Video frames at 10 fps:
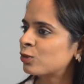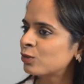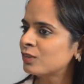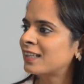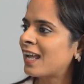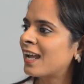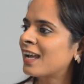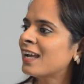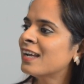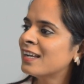So
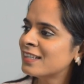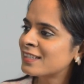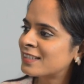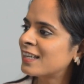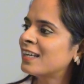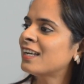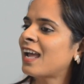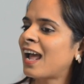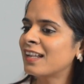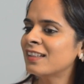they
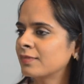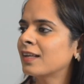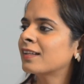see and